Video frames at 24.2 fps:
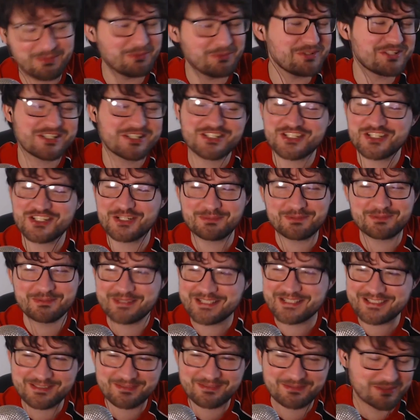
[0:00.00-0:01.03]
always such an
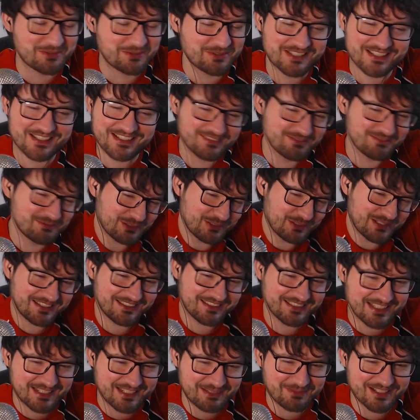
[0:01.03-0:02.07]
optimist. I'm always thinking 20,
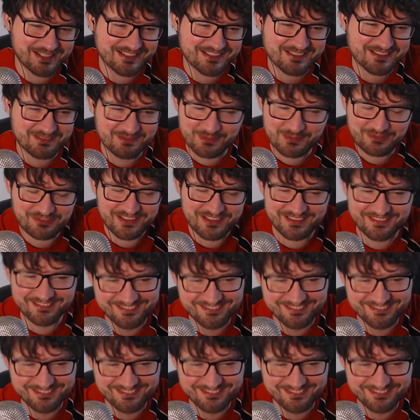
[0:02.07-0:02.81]
30 minutes. We'll be fine.